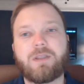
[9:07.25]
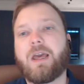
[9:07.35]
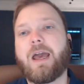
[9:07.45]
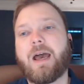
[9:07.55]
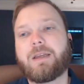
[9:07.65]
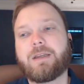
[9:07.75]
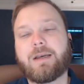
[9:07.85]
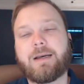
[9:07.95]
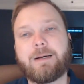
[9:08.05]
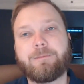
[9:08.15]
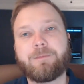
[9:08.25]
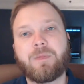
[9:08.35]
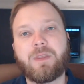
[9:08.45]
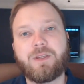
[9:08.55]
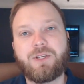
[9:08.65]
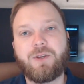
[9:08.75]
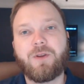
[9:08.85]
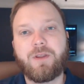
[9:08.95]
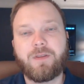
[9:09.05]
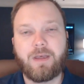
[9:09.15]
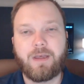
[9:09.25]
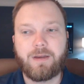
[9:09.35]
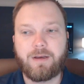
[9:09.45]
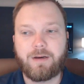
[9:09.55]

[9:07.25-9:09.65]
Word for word: that the shooting that